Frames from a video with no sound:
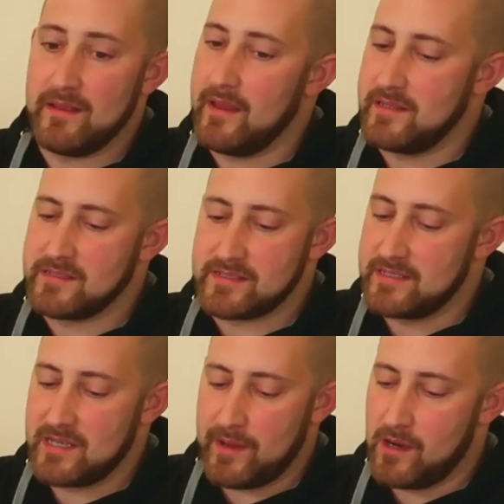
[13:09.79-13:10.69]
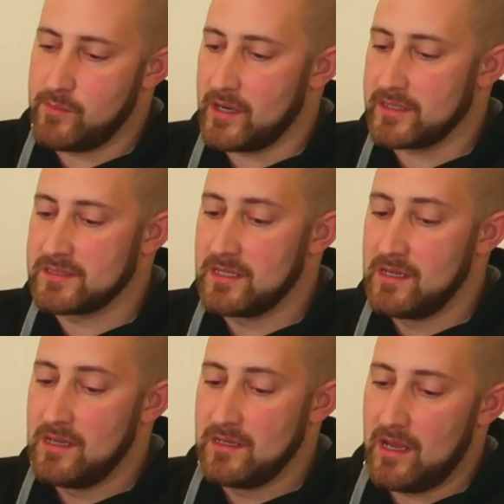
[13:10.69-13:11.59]
is essentially a PO box.
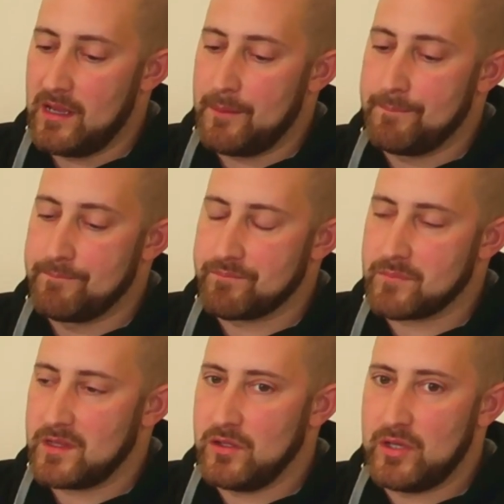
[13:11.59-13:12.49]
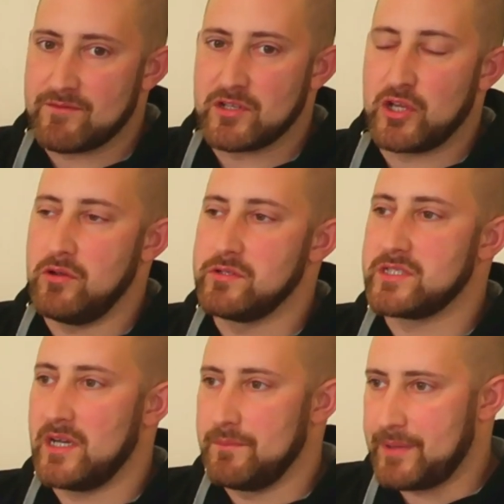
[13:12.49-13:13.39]
You have to use
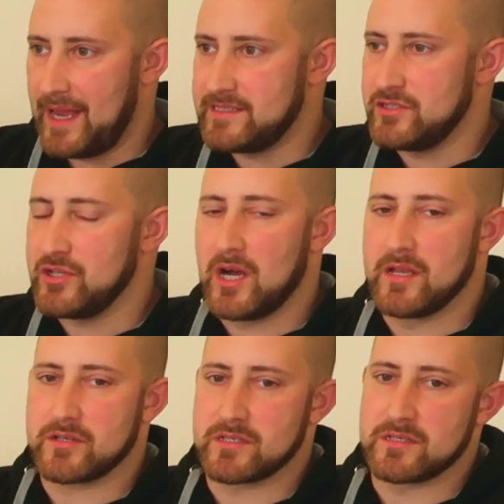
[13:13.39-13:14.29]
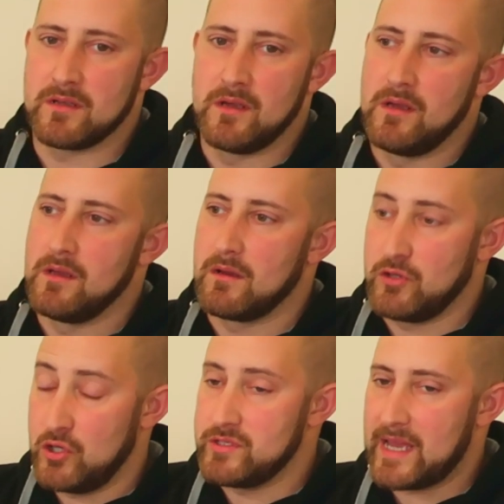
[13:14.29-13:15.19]
certain places. You can't just
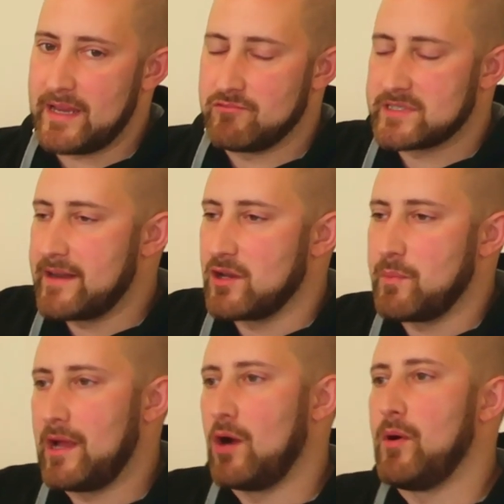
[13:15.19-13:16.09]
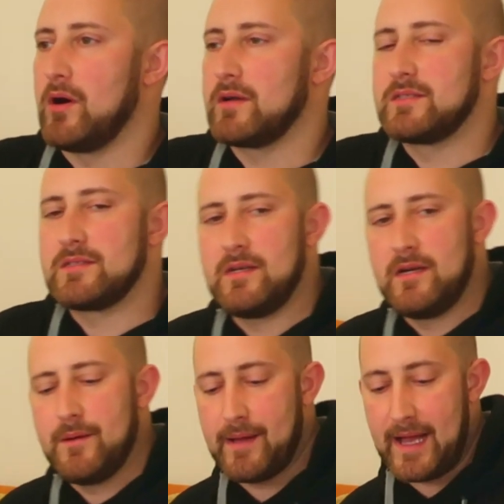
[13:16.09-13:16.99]
use a standard PO box.
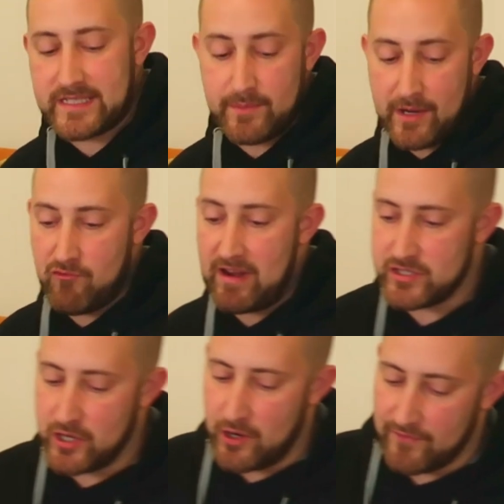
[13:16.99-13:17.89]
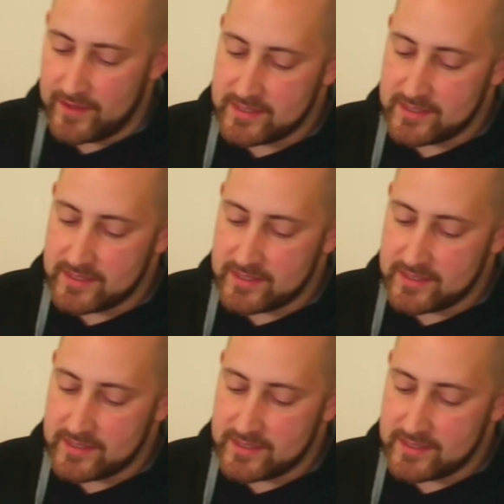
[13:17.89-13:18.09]
It has to be a registered office.